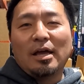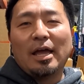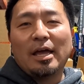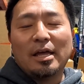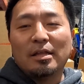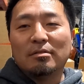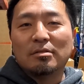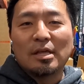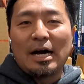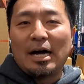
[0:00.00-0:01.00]
and
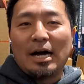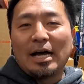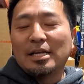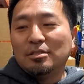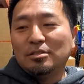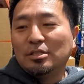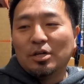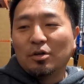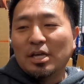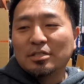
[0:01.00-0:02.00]

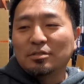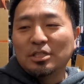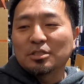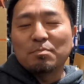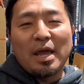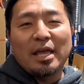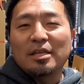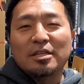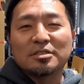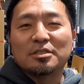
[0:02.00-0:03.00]
it's just
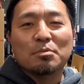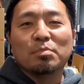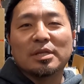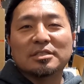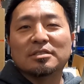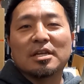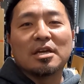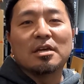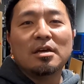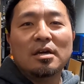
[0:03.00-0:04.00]
mainly the
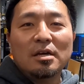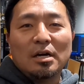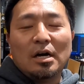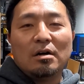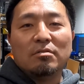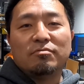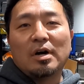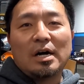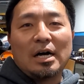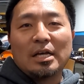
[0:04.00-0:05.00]
simplicity of
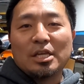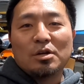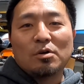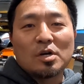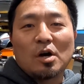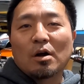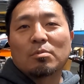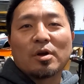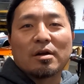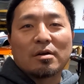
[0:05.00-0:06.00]

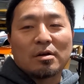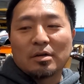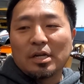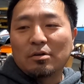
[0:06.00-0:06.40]
carburetor.